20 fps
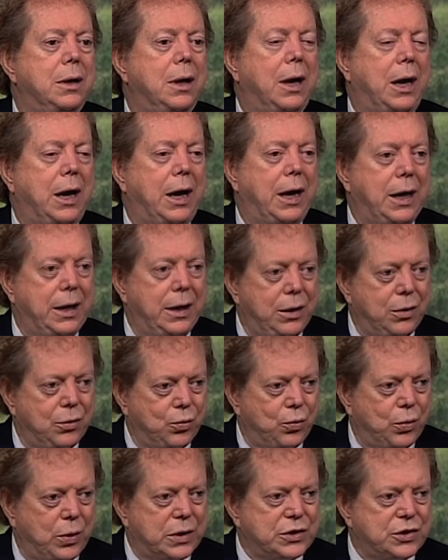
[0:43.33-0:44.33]
I
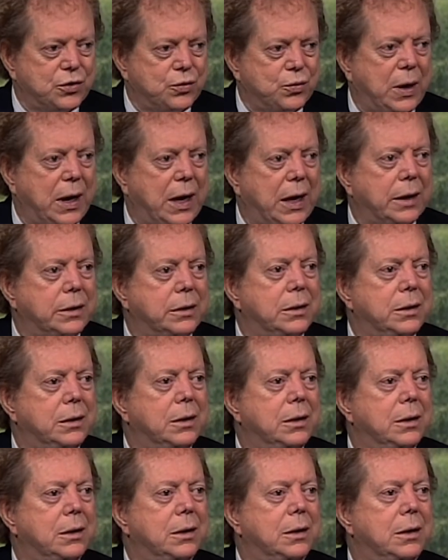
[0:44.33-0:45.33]
resurrect
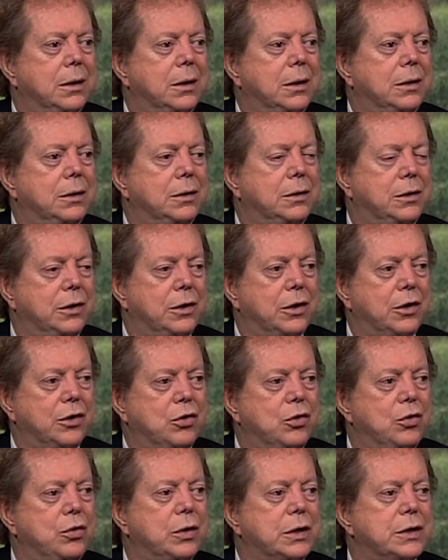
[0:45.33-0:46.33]
to the
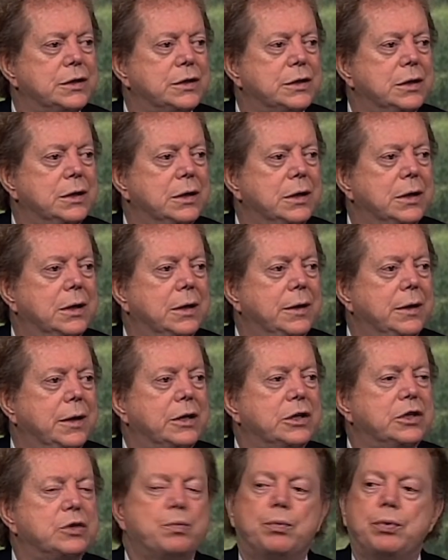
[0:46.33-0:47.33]
newness
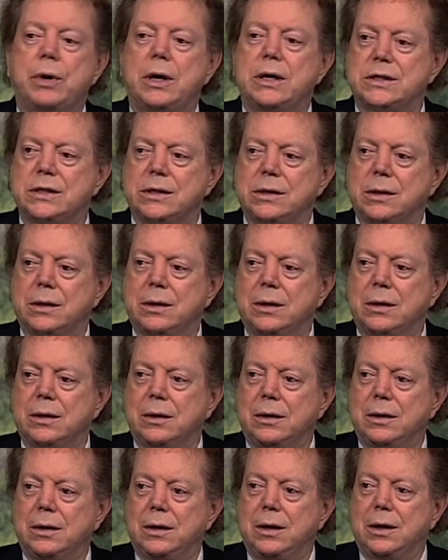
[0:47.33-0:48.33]
that is present.
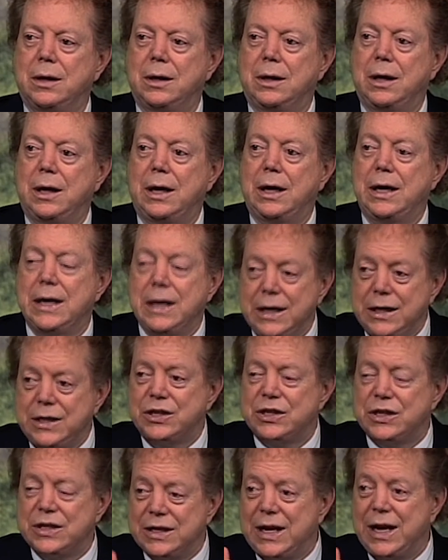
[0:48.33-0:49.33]

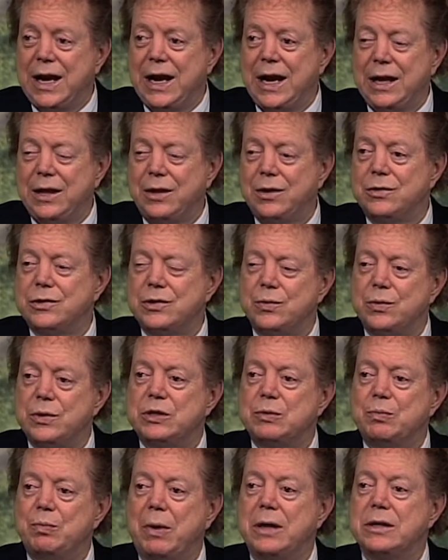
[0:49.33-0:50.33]
Each day, there's a
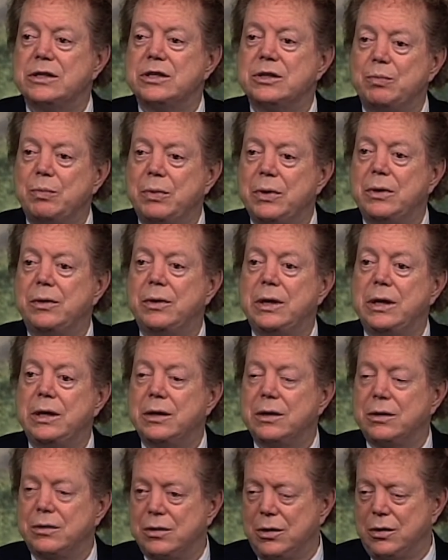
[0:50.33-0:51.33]
responsibility
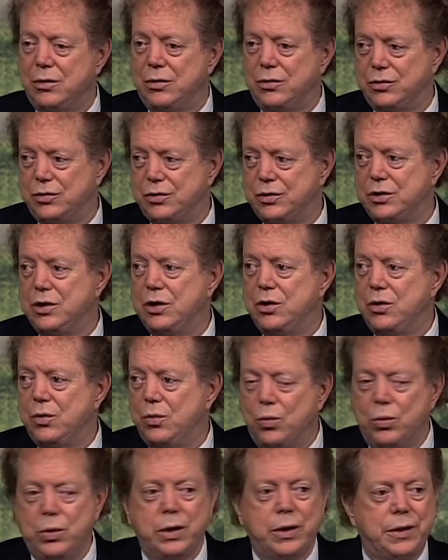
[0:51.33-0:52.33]
that goes
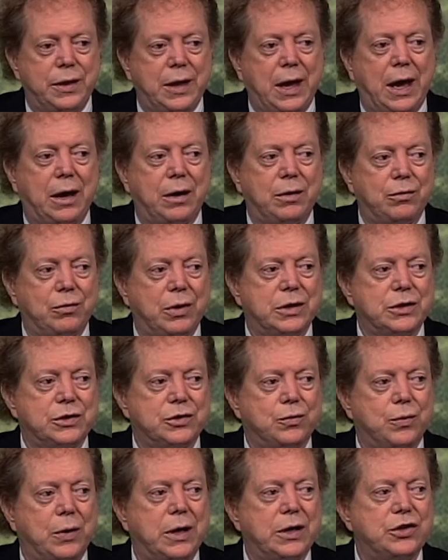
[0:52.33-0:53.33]
with that
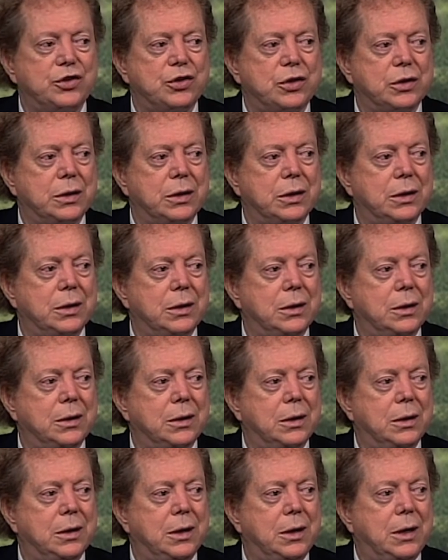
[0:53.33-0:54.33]
resurrection.
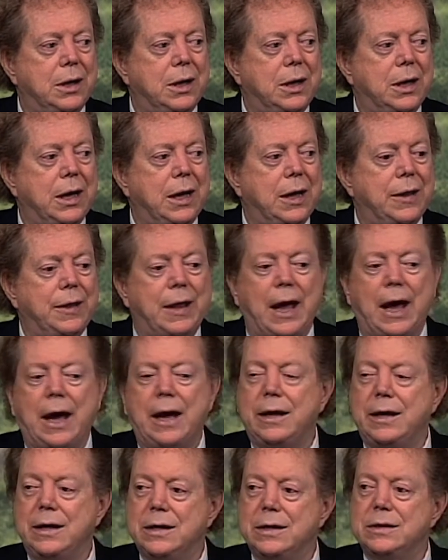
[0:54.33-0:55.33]
And
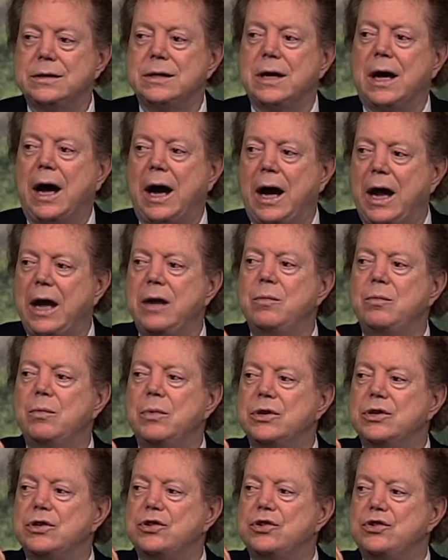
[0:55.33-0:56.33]
that is, I
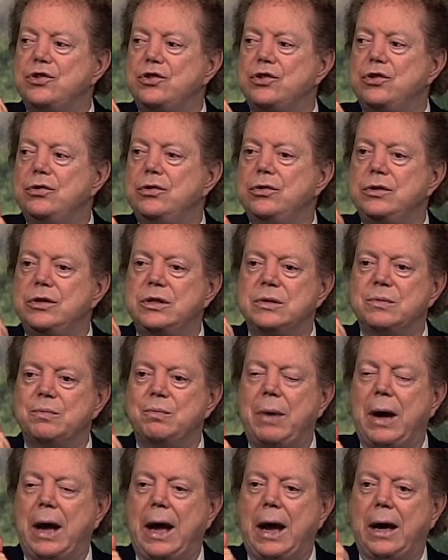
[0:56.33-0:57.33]
must choose
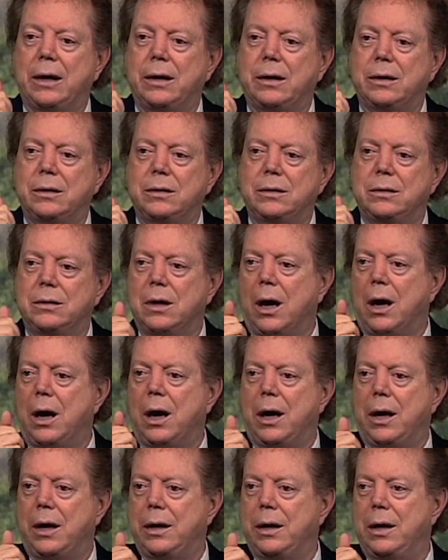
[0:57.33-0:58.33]
back
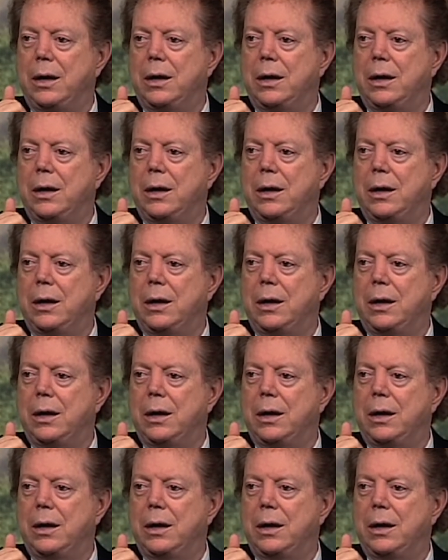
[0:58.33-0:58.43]
God